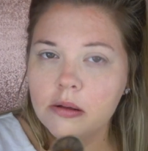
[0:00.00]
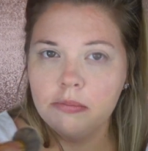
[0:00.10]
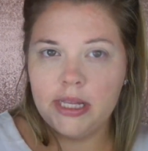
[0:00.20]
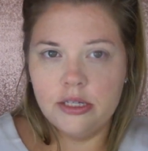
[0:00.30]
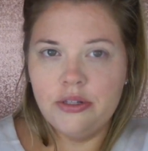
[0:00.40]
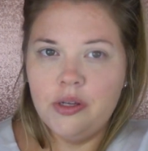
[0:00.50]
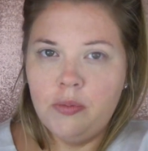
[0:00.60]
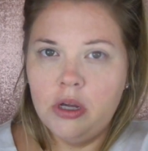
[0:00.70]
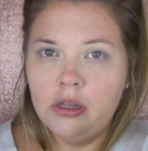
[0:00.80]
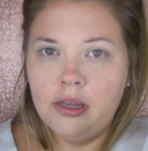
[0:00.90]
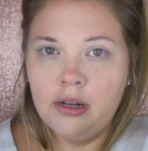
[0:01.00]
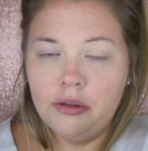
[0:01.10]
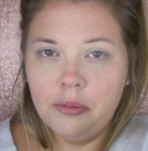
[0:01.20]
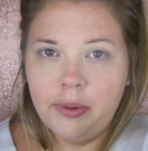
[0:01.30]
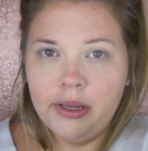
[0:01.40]
Let me zoom y'all in a
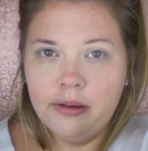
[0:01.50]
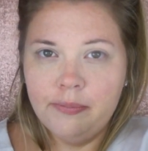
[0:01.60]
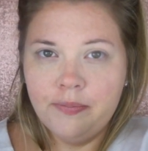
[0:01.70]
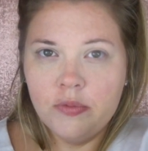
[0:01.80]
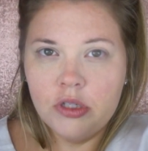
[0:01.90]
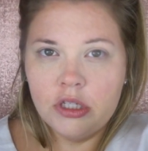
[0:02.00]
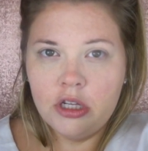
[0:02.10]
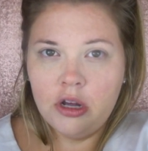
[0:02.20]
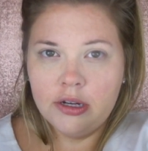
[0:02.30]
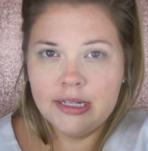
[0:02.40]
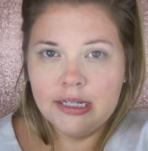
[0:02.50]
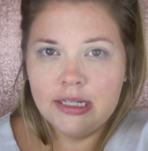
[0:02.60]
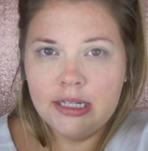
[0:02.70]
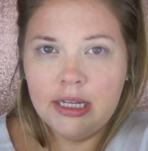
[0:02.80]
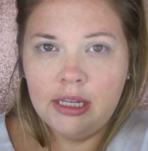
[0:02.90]
little bit, just so y'all can
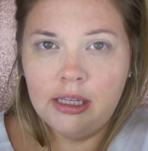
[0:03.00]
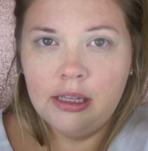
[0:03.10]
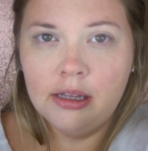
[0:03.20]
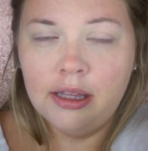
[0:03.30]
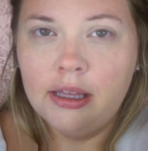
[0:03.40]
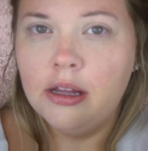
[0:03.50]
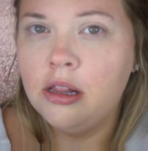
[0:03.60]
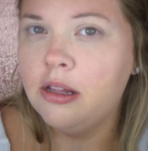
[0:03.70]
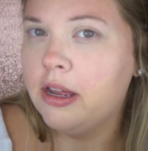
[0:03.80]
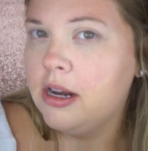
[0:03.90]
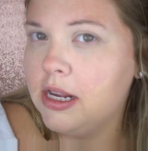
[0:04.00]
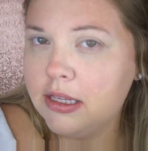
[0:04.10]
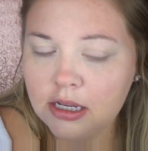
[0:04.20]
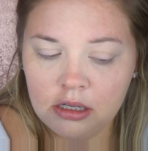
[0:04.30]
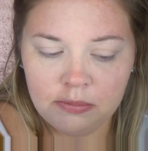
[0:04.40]
see like a lot of
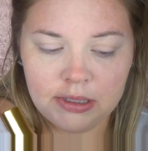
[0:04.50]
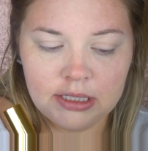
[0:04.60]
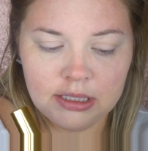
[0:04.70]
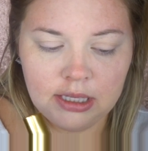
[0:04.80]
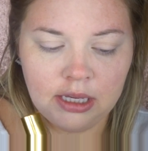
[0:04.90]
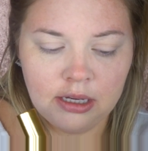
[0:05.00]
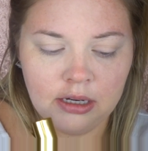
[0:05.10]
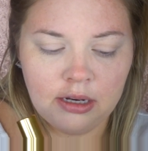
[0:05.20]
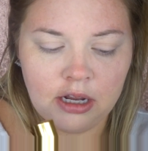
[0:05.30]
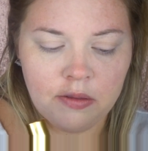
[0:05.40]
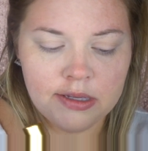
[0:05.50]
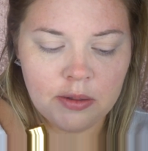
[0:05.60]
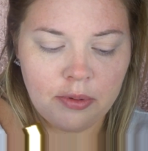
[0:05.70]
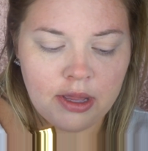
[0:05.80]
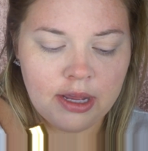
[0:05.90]
detail in my skin and how this
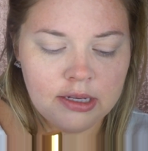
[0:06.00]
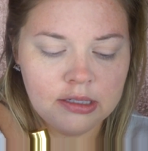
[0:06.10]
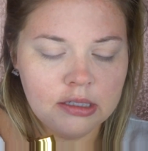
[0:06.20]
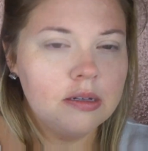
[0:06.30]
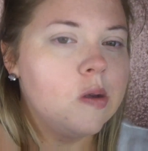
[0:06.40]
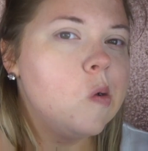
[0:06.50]
applies.